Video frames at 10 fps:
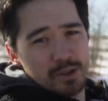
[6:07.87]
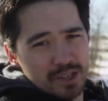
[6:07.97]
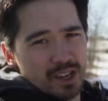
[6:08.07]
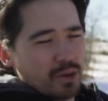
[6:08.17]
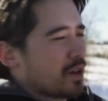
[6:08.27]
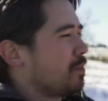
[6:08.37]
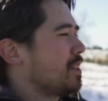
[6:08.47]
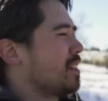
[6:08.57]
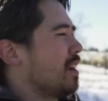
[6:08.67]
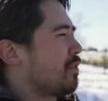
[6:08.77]
using it quite a
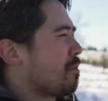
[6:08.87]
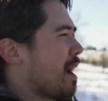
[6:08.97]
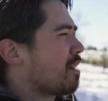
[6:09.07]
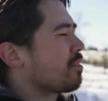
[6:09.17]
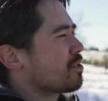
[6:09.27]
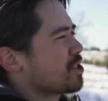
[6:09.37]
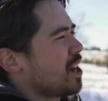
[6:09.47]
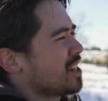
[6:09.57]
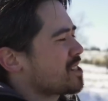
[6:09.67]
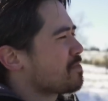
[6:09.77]
bit today for macro
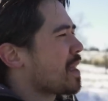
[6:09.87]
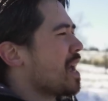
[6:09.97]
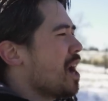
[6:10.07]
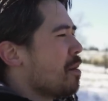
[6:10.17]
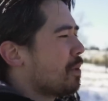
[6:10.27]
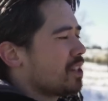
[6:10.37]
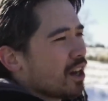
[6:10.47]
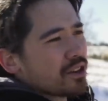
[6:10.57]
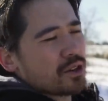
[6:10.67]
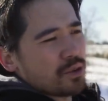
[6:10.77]
shots. But the
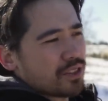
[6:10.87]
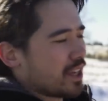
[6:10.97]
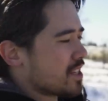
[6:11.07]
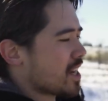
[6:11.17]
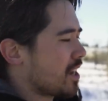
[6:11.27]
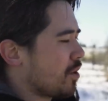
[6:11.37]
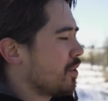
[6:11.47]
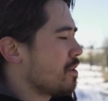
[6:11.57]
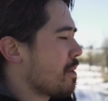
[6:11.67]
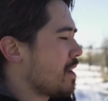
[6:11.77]
other cool thing is I can go
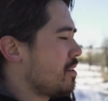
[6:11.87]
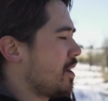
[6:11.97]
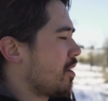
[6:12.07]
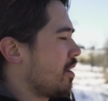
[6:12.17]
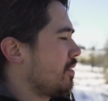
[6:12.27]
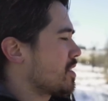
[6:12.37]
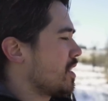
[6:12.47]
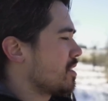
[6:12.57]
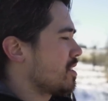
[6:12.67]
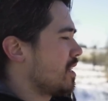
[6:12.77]
in the menu here on this
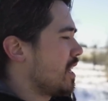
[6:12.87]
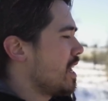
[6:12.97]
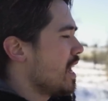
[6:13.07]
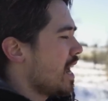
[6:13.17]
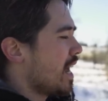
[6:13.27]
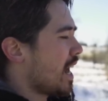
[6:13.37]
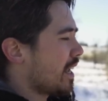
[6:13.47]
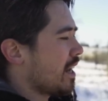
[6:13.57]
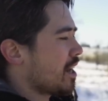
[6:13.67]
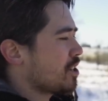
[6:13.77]
LCD and I
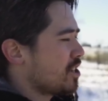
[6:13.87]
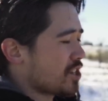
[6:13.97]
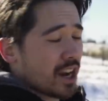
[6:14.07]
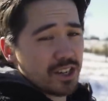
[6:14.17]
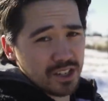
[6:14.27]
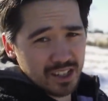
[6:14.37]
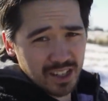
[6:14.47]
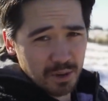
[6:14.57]
can actually change things